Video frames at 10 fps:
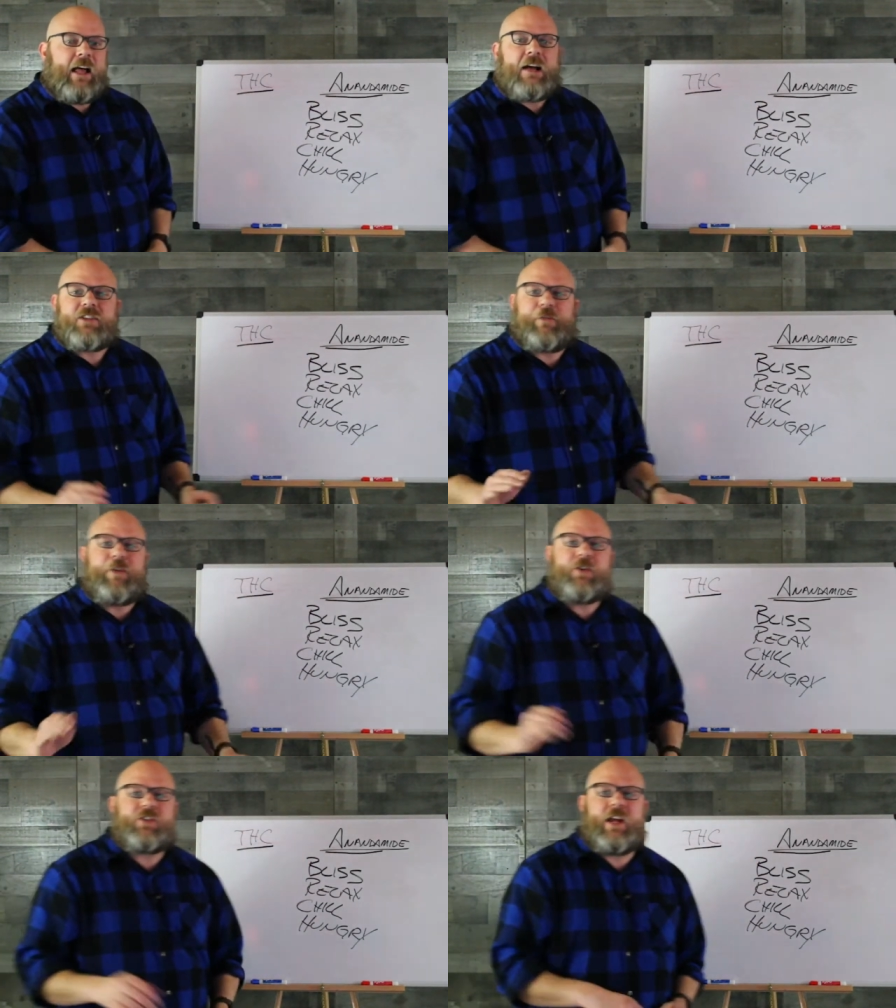has a
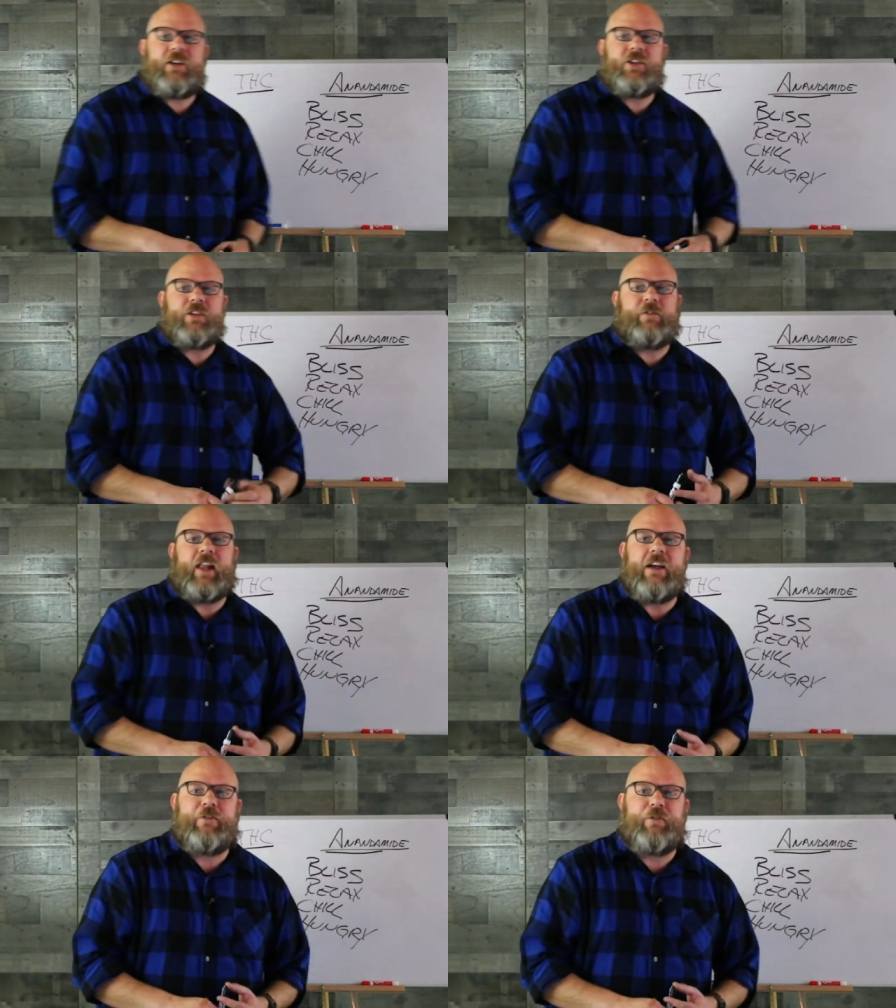few stages of
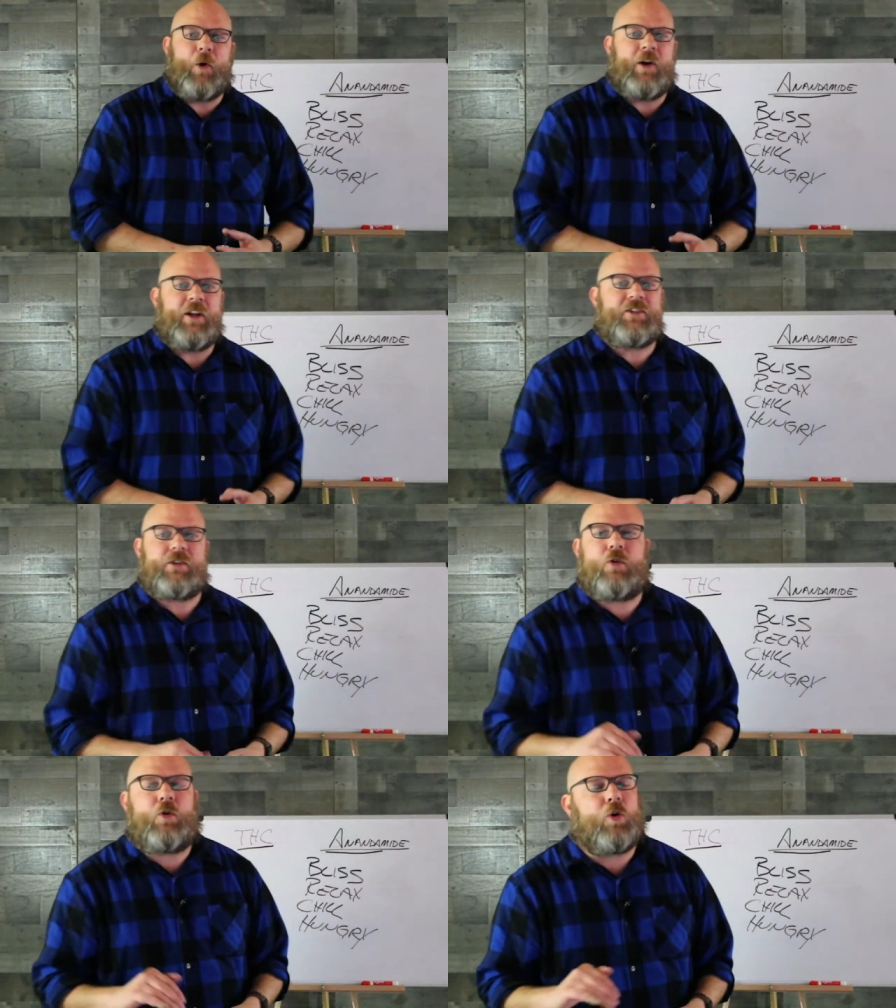life where it's
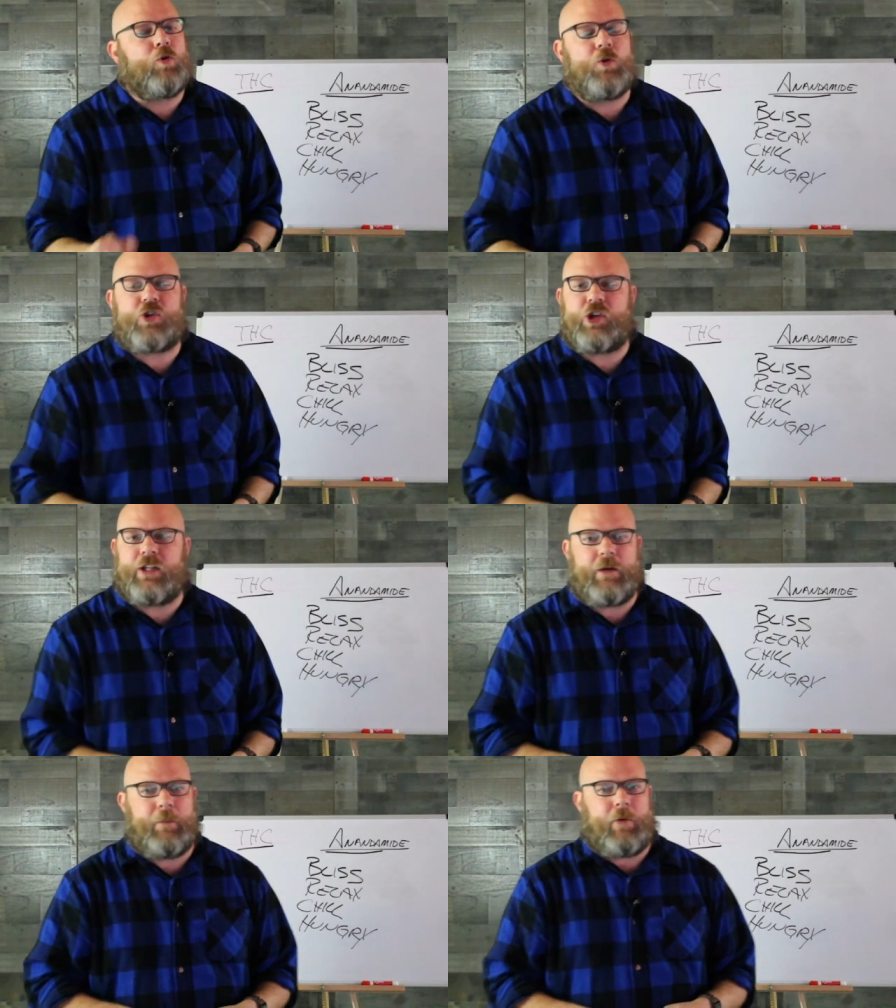
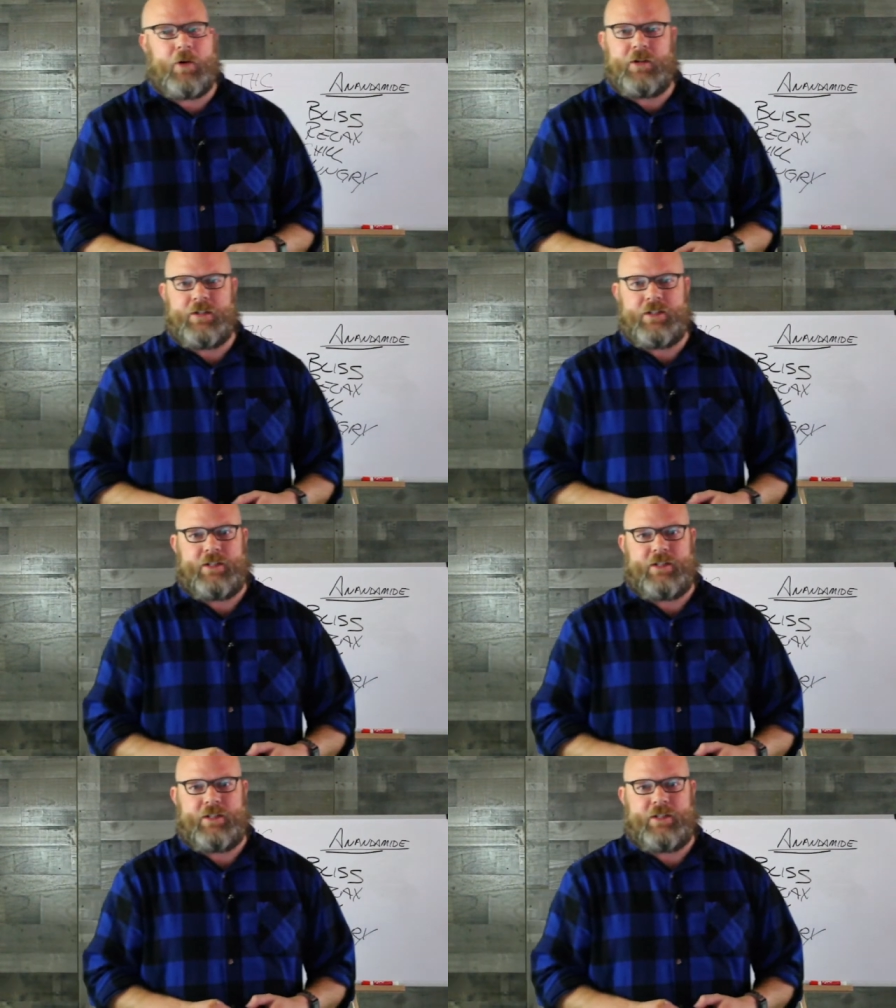crucially important.